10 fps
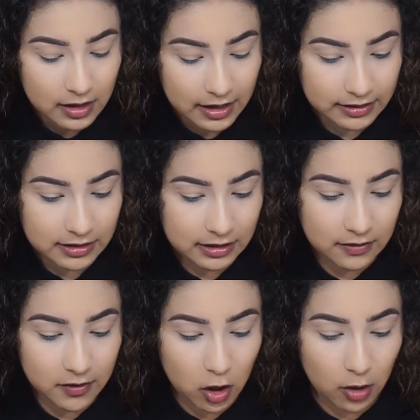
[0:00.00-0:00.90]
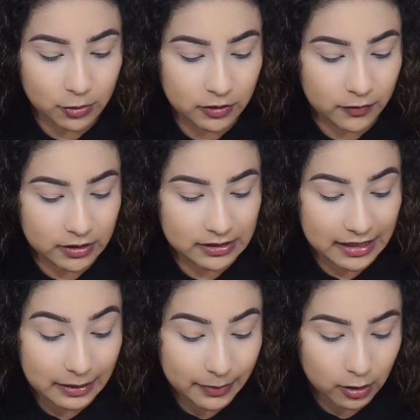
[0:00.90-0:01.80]
I did give the option for
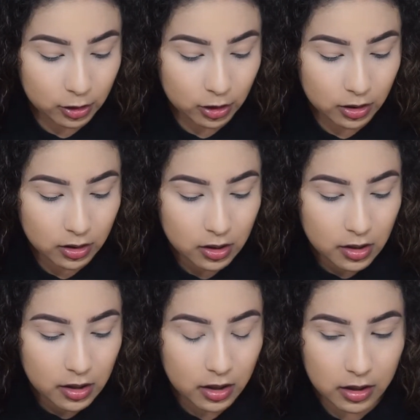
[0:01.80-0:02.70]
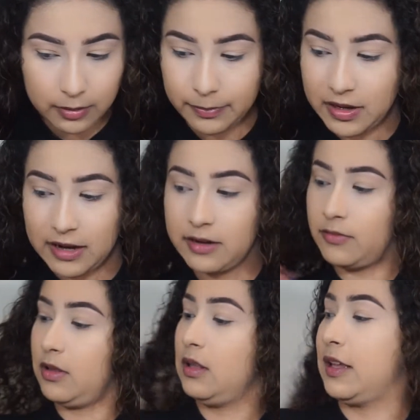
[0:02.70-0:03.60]
setting powder, but I didn't
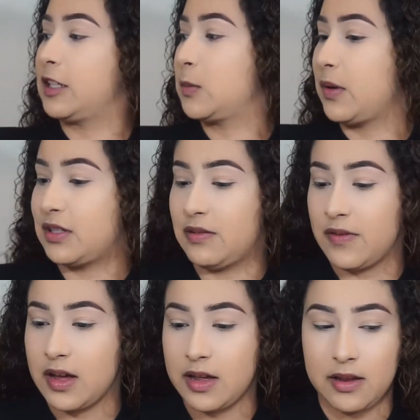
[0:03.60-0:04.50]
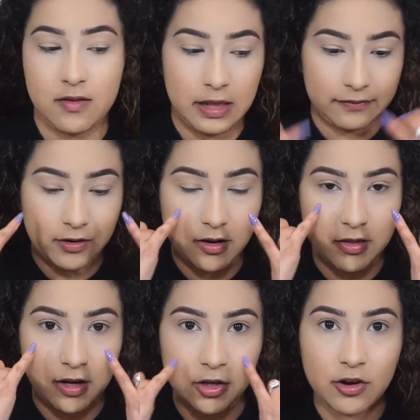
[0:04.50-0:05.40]
really like specify like for
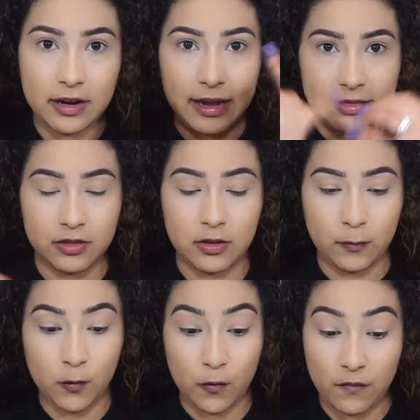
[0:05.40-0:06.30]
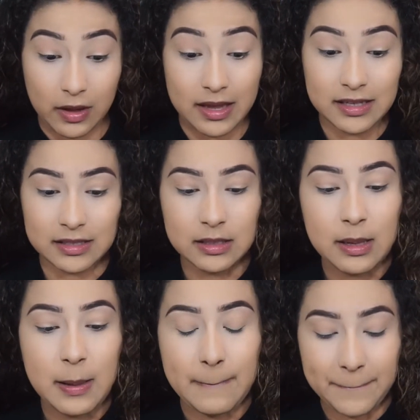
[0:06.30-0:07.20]
the under eye and the full face.
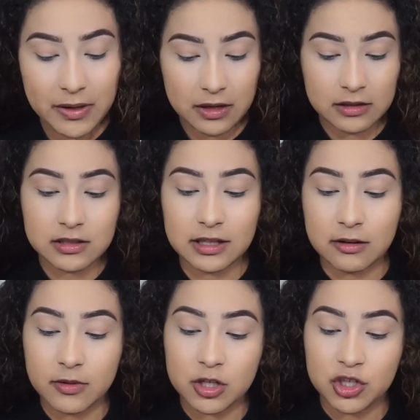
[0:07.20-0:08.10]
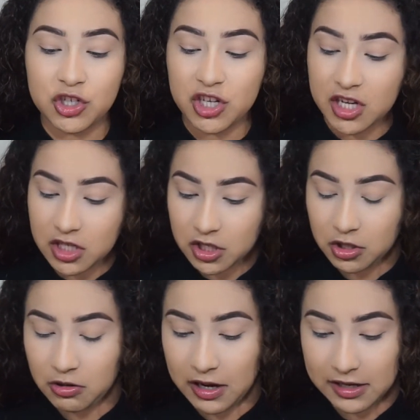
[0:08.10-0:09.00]
But since I don't want to cheat
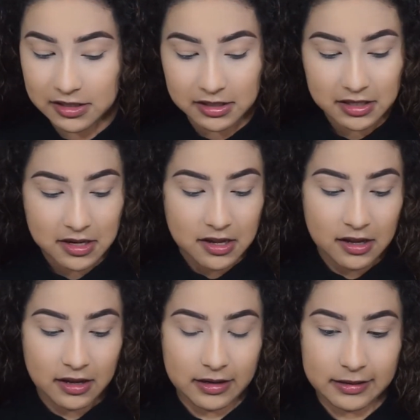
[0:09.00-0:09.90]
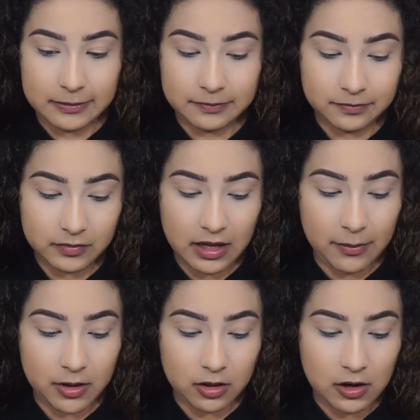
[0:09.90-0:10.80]
you guys, I'm
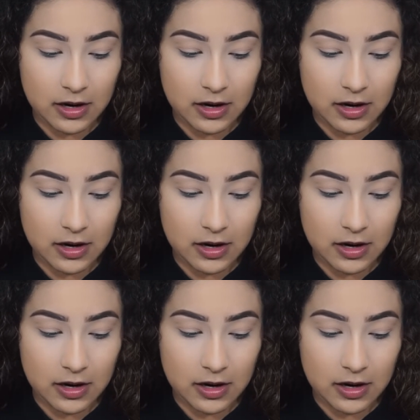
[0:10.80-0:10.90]
gonna,